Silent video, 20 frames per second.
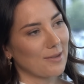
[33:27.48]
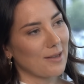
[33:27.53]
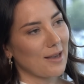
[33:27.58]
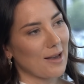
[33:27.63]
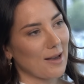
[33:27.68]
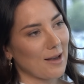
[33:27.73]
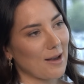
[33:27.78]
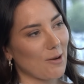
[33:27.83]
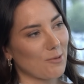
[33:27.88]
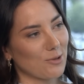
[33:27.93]

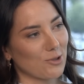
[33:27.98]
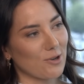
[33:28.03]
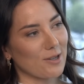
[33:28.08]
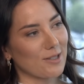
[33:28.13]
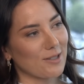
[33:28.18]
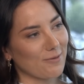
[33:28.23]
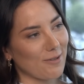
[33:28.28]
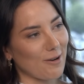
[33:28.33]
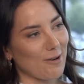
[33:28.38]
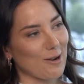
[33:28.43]
Yeah, I was
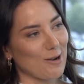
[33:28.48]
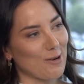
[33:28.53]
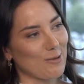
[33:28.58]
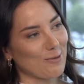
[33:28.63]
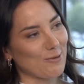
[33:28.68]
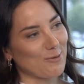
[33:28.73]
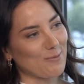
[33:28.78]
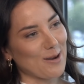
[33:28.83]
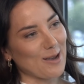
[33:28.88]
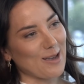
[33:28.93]
dressing very
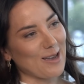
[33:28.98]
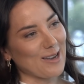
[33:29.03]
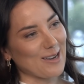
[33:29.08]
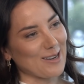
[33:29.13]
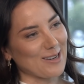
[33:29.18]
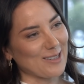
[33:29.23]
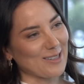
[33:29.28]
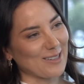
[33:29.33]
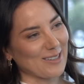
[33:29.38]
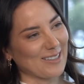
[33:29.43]
old for my
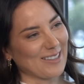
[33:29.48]
age.